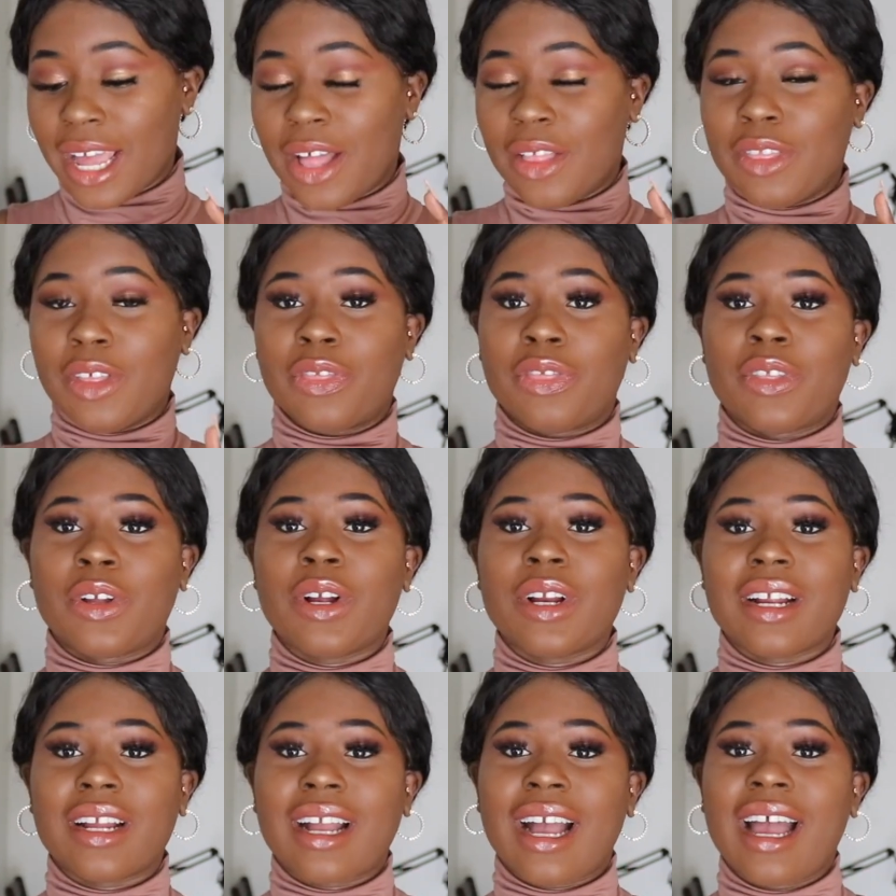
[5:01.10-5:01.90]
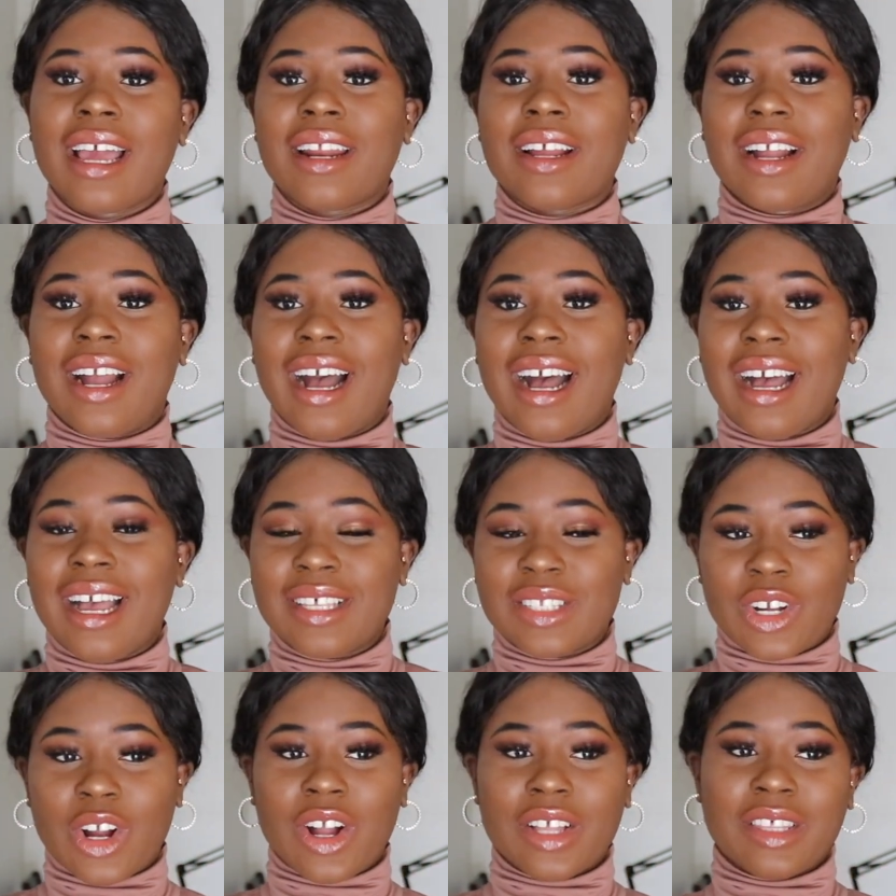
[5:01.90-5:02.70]
The third kind of
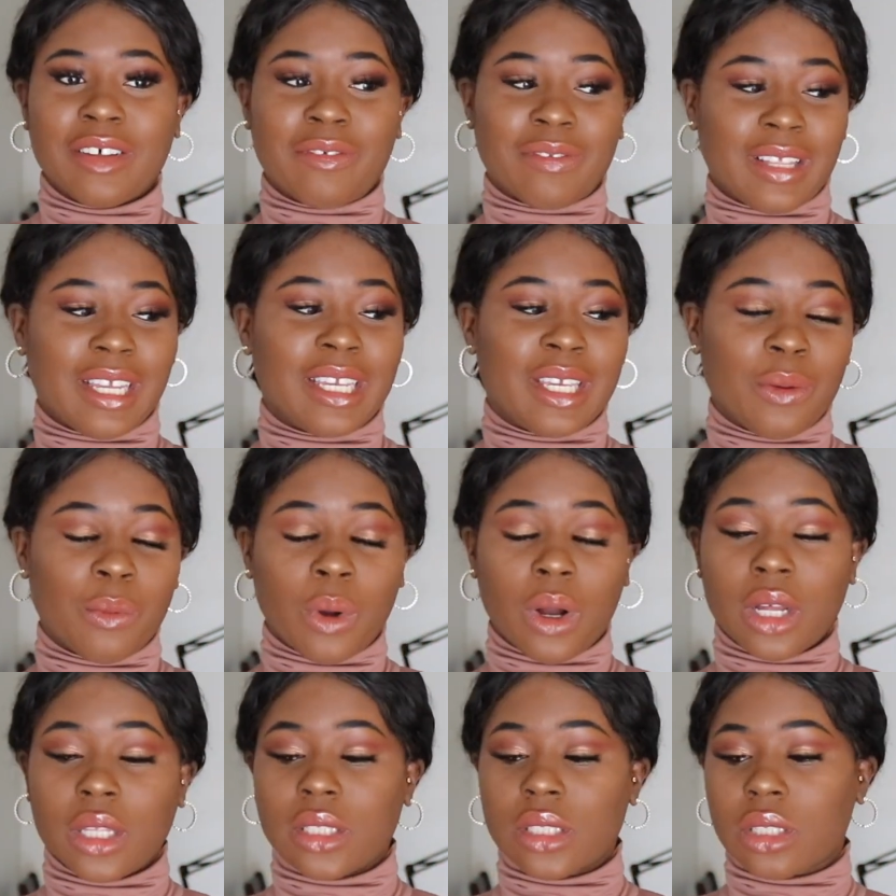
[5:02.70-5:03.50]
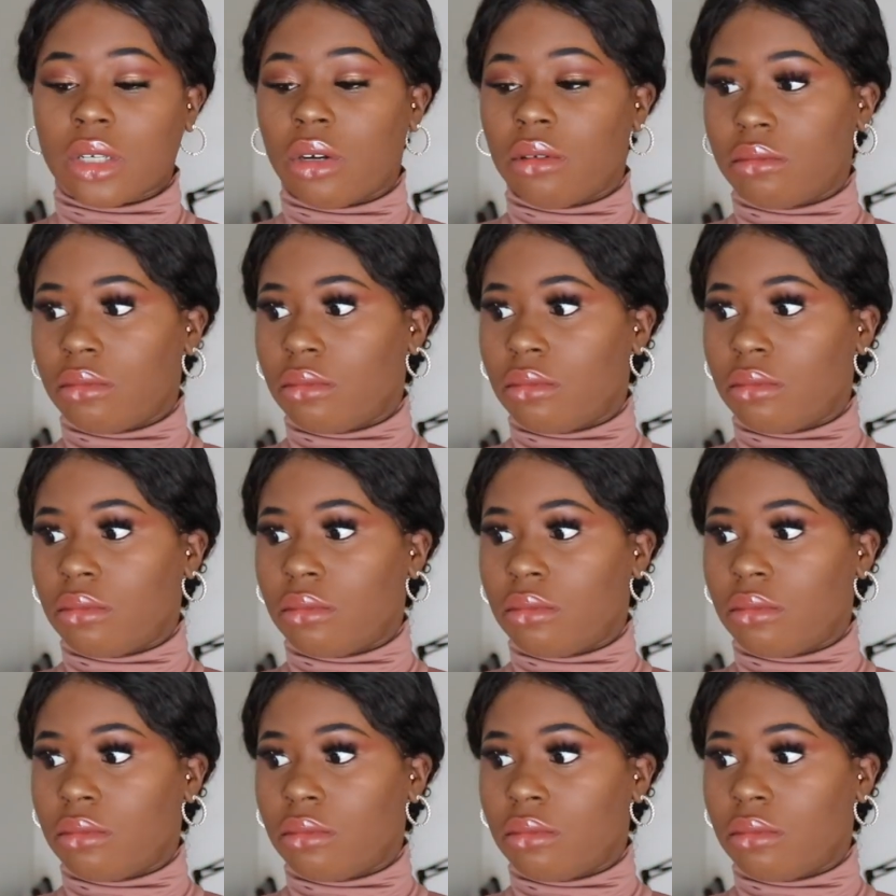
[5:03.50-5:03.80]
guys are the flaky ones.